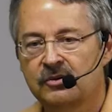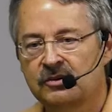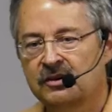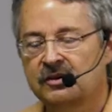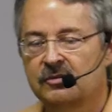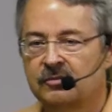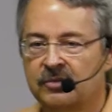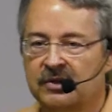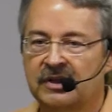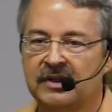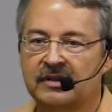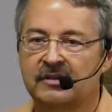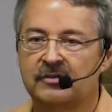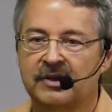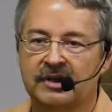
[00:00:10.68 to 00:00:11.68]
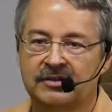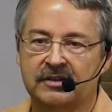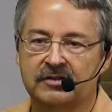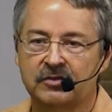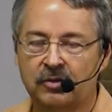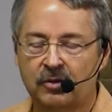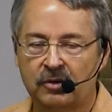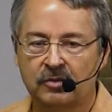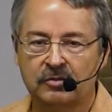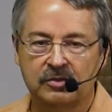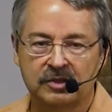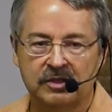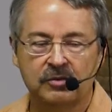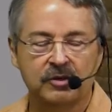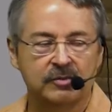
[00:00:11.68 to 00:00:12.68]
he would complain about this
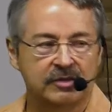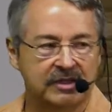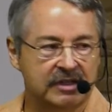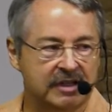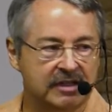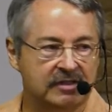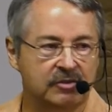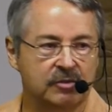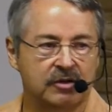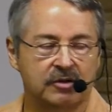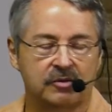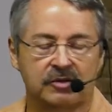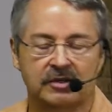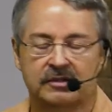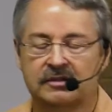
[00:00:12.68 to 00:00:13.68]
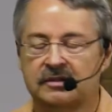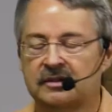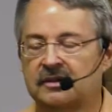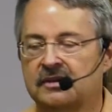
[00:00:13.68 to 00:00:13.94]
horrible equipment he had to work with.